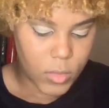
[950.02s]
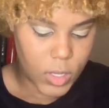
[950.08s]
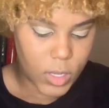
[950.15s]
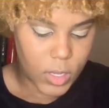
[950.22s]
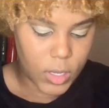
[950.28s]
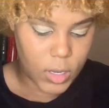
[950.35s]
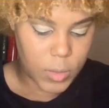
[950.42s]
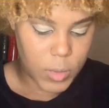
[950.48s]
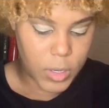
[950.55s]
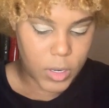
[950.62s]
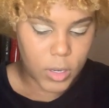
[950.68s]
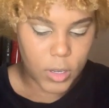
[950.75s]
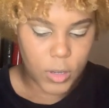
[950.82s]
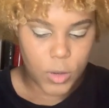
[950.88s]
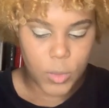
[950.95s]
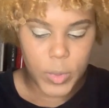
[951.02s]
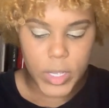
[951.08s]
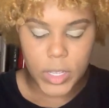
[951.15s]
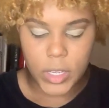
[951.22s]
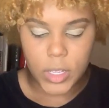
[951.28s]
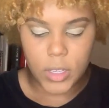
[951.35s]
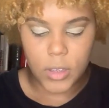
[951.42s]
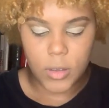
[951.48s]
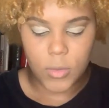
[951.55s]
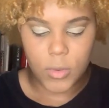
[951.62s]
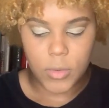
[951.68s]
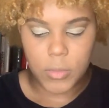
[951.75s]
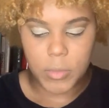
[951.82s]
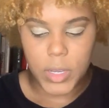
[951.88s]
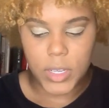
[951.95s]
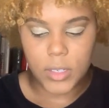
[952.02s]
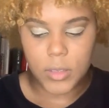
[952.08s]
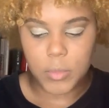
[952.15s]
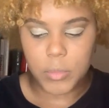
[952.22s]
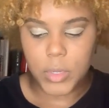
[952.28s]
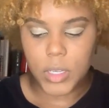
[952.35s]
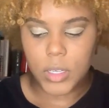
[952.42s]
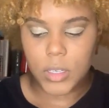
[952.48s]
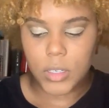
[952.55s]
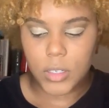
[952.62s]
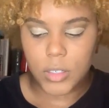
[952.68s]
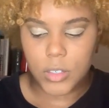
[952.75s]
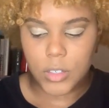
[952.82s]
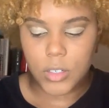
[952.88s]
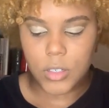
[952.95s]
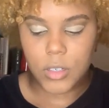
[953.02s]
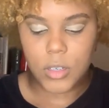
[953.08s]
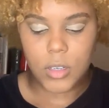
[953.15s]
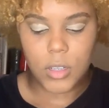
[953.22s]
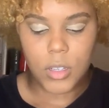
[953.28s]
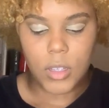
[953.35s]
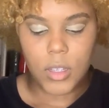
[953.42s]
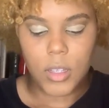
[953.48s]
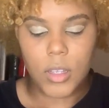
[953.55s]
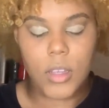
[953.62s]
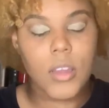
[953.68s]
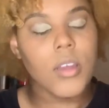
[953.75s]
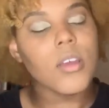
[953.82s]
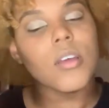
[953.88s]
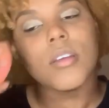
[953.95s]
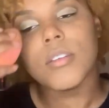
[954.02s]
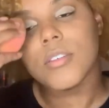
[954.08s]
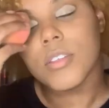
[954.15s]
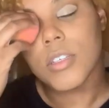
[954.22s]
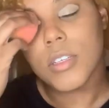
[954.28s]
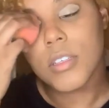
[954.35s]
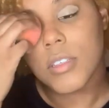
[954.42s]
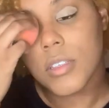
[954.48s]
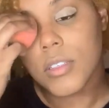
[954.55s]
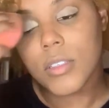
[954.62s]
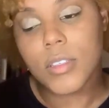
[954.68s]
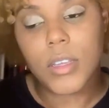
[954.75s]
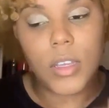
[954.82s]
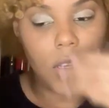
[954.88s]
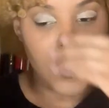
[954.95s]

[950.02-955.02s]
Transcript: And then I'm gonna go back in with my sponge and just